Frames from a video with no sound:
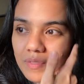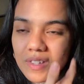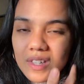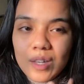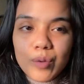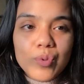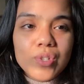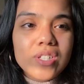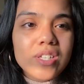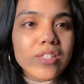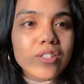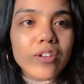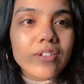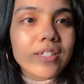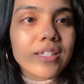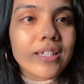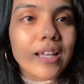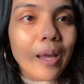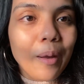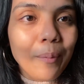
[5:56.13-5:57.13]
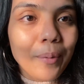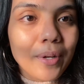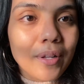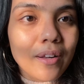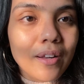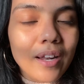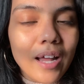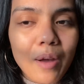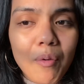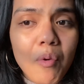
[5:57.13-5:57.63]
it was just not
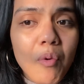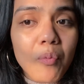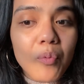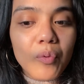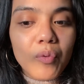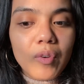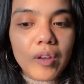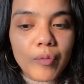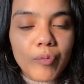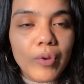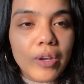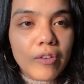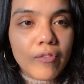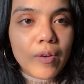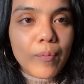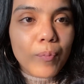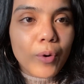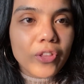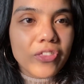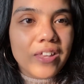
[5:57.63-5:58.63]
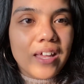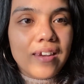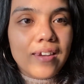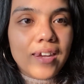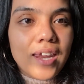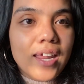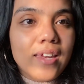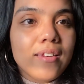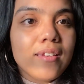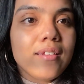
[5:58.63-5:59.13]
stable. We even bought that
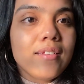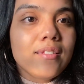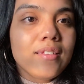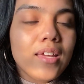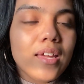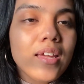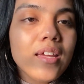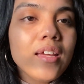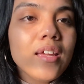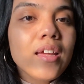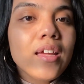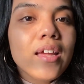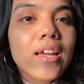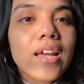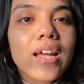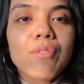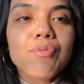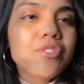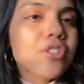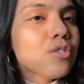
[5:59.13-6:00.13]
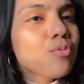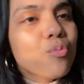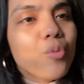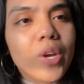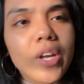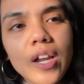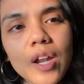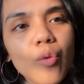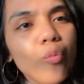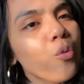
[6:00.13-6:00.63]
net thing. It was just
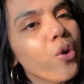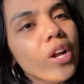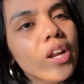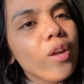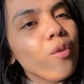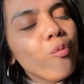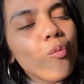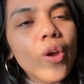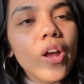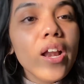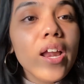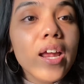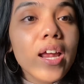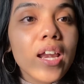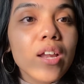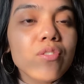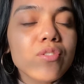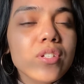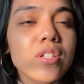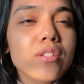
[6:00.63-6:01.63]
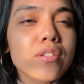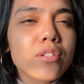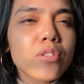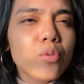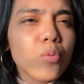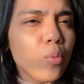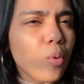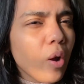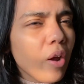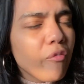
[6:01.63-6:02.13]
wiggling, and it was just
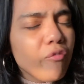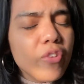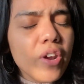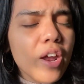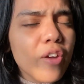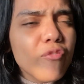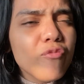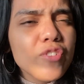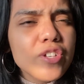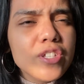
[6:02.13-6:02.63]
so every